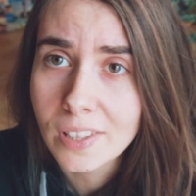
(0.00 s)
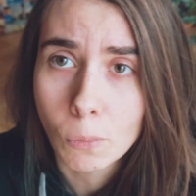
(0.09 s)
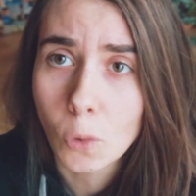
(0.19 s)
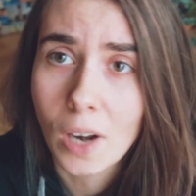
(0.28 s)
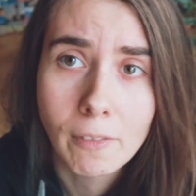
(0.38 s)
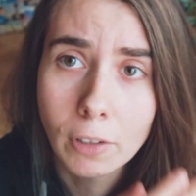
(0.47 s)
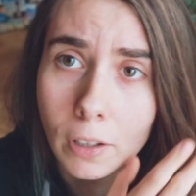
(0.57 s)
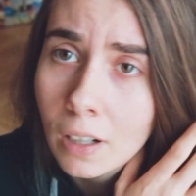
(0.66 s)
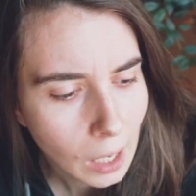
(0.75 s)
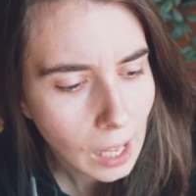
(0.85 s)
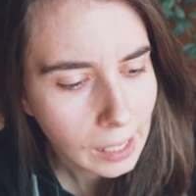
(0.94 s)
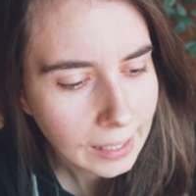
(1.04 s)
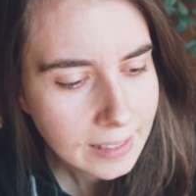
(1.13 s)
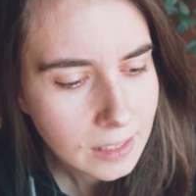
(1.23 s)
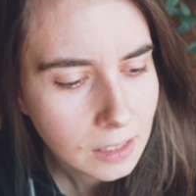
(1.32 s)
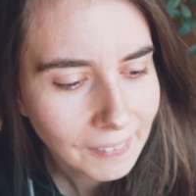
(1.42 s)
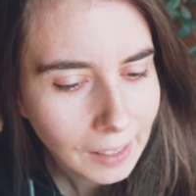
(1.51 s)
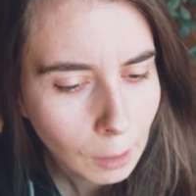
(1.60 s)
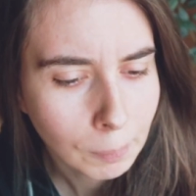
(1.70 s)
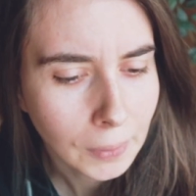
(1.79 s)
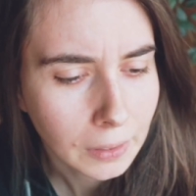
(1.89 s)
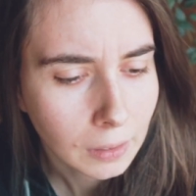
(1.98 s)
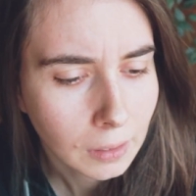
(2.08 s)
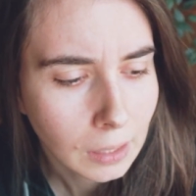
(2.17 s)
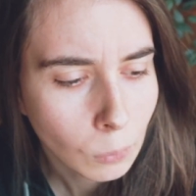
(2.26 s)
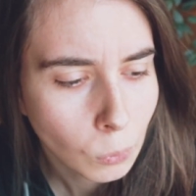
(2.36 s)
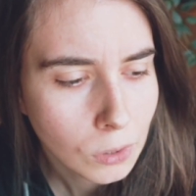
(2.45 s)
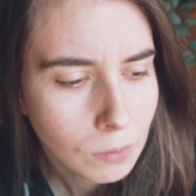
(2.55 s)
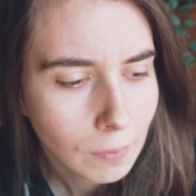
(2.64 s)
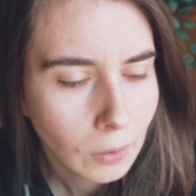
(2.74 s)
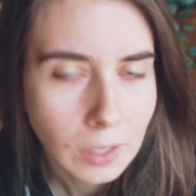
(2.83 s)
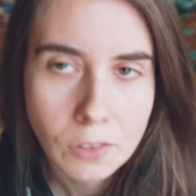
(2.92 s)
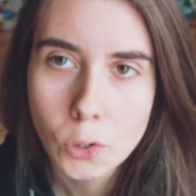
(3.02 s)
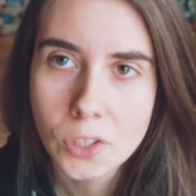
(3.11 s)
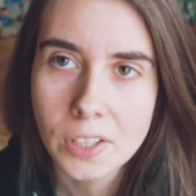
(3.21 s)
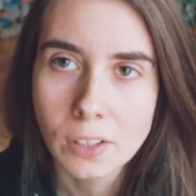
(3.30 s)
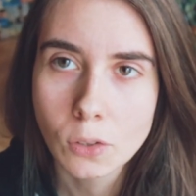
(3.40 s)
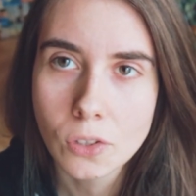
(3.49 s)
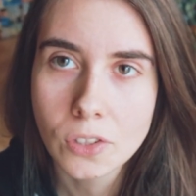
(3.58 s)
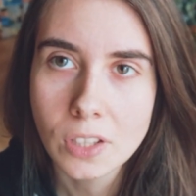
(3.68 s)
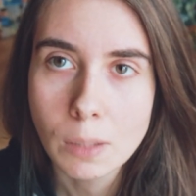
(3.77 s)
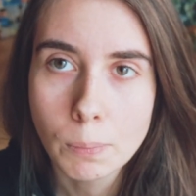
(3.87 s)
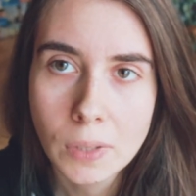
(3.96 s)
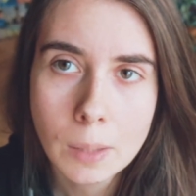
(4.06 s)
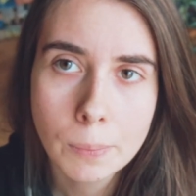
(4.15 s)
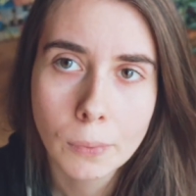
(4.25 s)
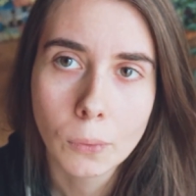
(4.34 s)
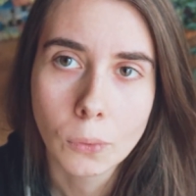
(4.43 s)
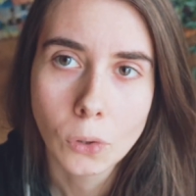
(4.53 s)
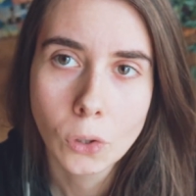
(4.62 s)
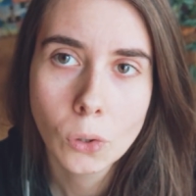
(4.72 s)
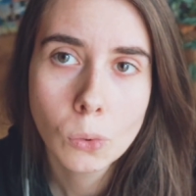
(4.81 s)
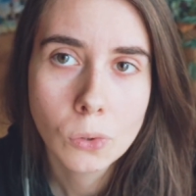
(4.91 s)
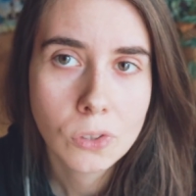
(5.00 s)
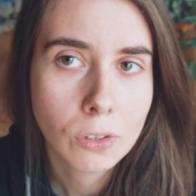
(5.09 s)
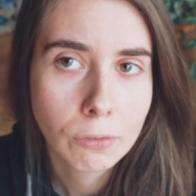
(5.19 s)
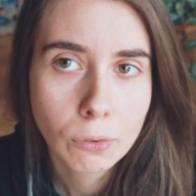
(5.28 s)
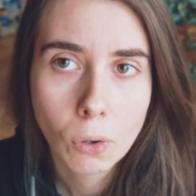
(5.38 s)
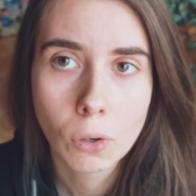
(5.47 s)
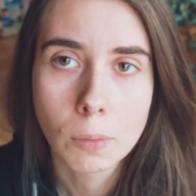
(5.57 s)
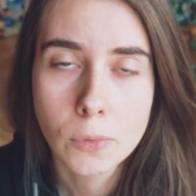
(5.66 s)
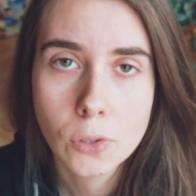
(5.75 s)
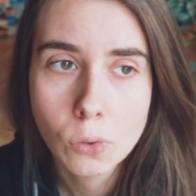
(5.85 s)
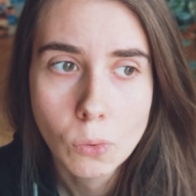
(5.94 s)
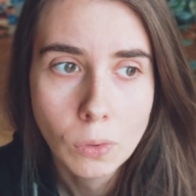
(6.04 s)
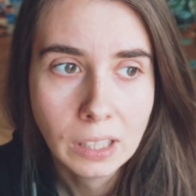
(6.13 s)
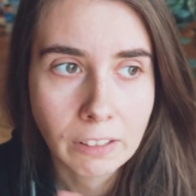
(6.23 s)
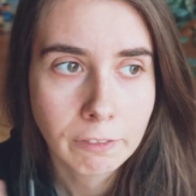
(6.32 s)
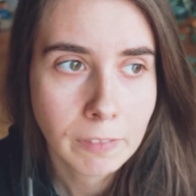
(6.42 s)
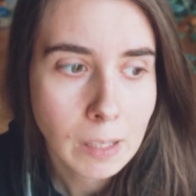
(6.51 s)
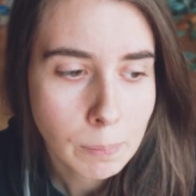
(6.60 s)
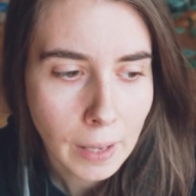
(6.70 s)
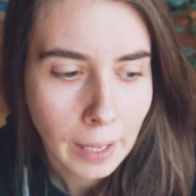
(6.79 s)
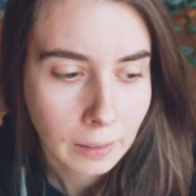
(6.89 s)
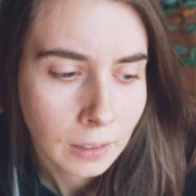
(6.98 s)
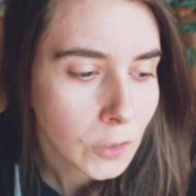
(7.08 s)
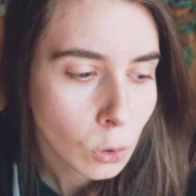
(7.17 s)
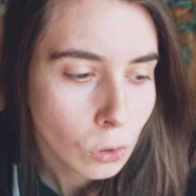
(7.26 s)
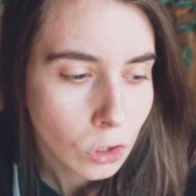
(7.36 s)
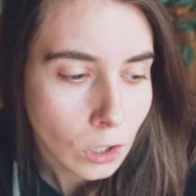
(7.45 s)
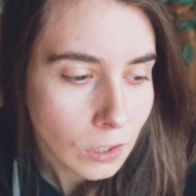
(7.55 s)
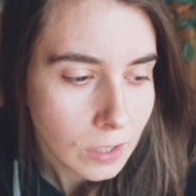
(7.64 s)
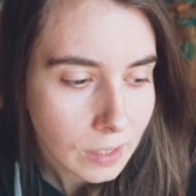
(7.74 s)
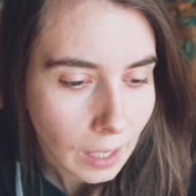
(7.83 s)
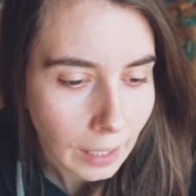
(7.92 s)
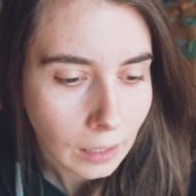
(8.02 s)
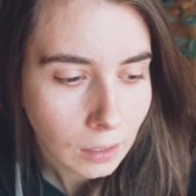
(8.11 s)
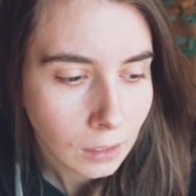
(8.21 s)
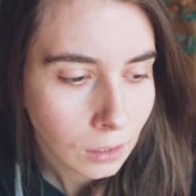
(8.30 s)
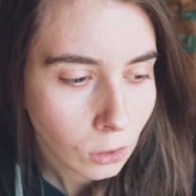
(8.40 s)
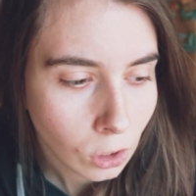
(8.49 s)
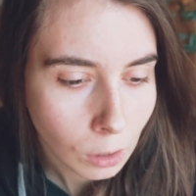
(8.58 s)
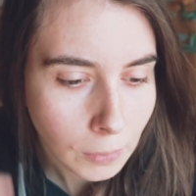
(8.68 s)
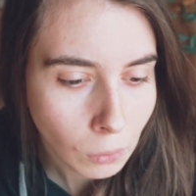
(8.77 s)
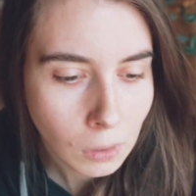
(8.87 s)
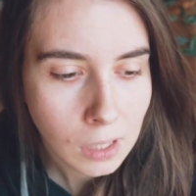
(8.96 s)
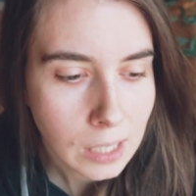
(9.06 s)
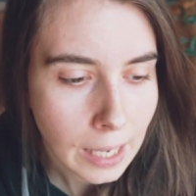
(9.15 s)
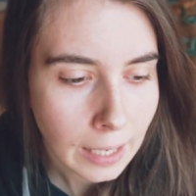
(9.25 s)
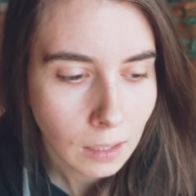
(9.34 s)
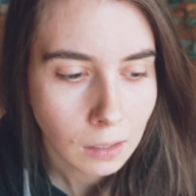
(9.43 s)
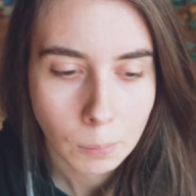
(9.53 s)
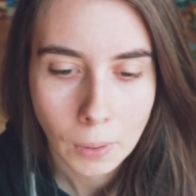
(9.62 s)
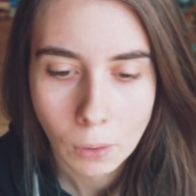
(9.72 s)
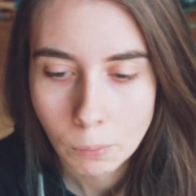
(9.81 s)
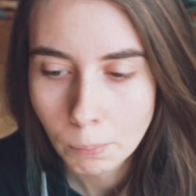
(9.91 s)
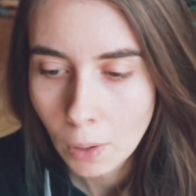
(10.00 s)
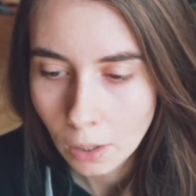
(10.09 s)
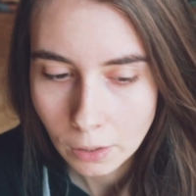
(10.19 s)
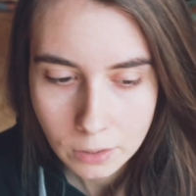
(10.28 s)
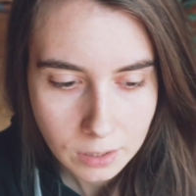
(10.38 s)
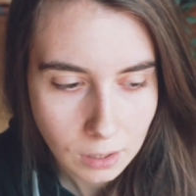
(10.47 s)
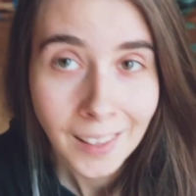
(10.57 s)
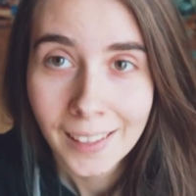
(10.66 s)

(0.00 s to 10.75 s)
and whatever. As a developer, it was very interesting to see people use the forums to leave feedback, to just like communicate about bugs.